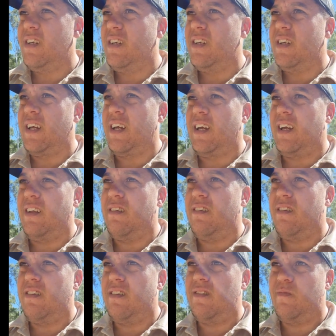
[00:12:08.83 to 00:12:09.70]

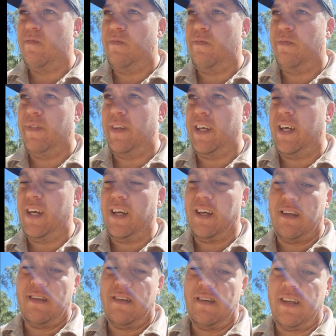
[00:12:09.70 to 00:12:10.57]
and yeah,
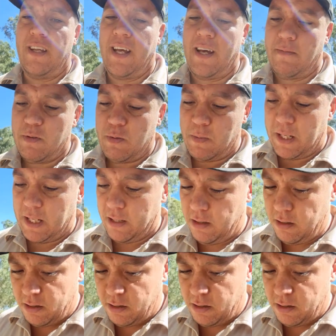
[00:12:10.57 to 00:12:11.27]
it helps me